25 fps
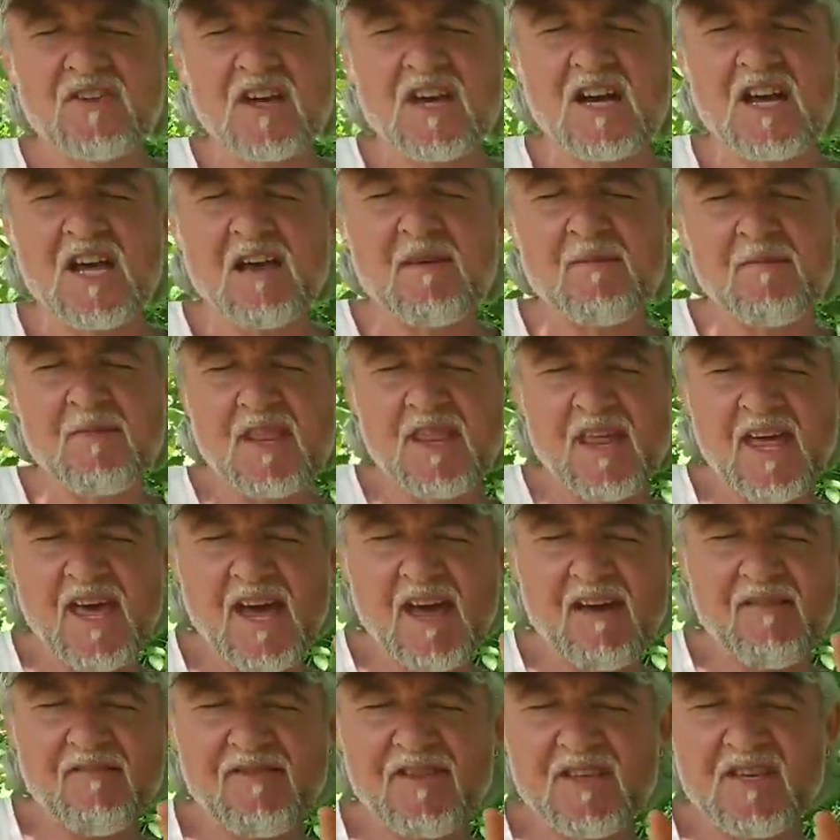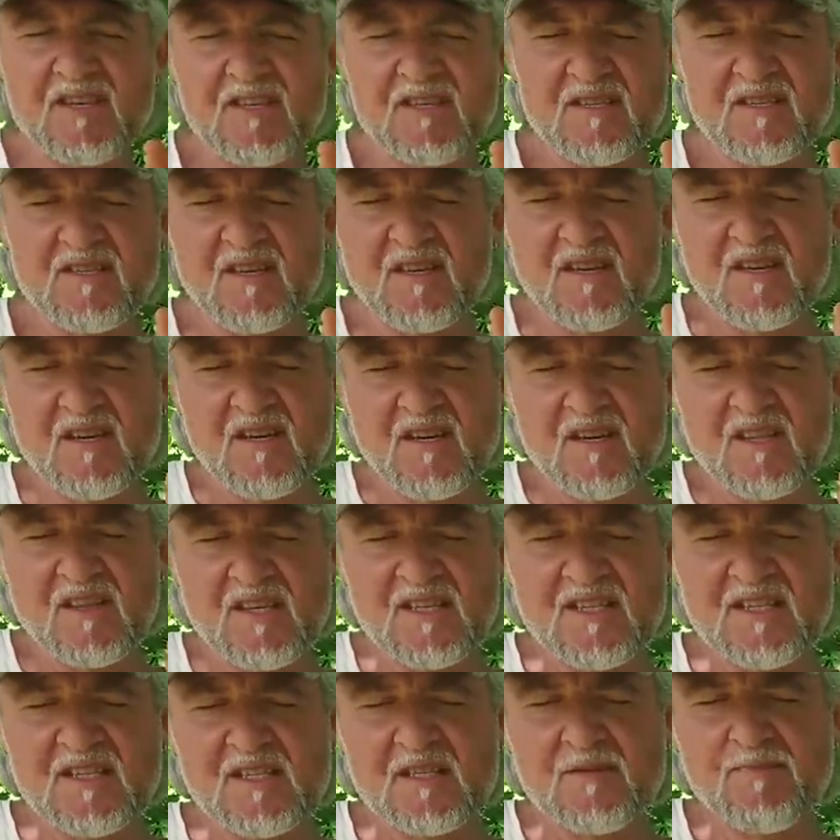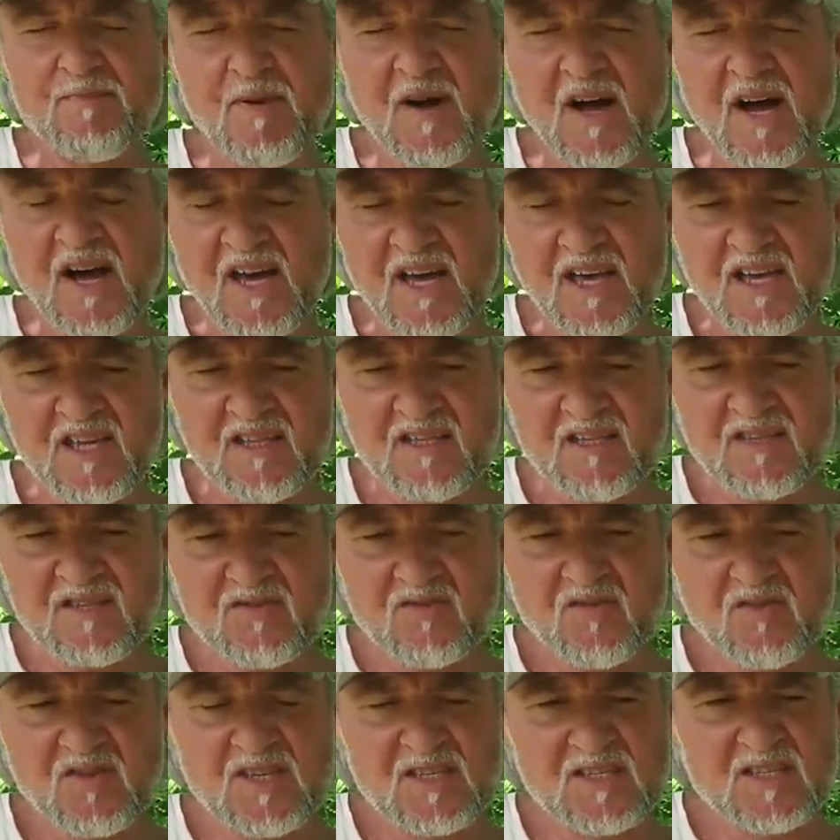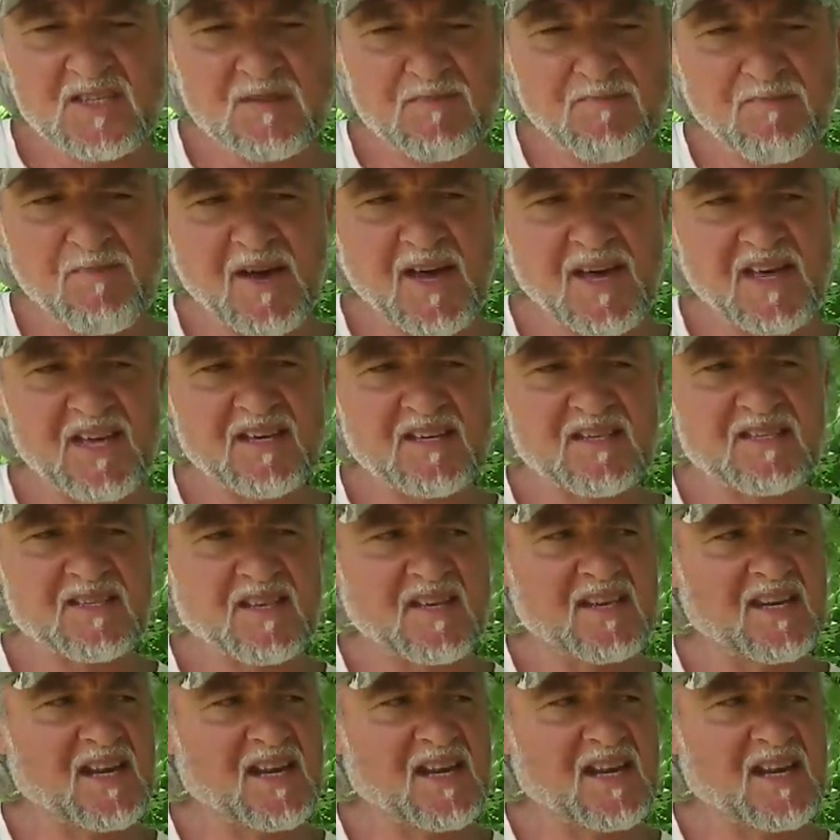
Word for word: for climbing, but they have these these spines or these spikes that